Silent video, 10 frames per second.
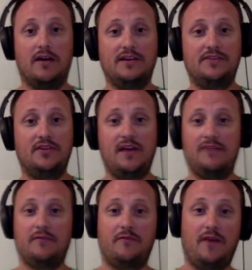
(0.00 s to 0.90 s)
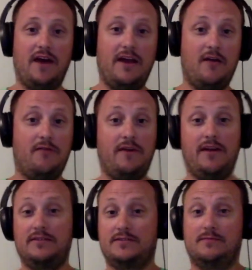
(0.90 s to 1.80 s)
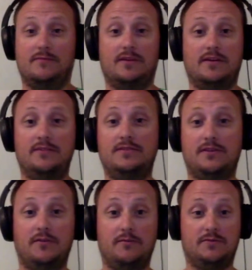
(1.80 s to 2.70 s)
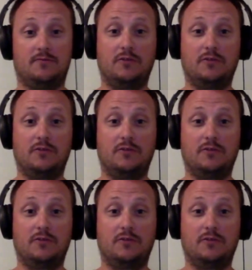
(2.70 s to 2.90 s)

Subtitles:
he's going to have to fight out some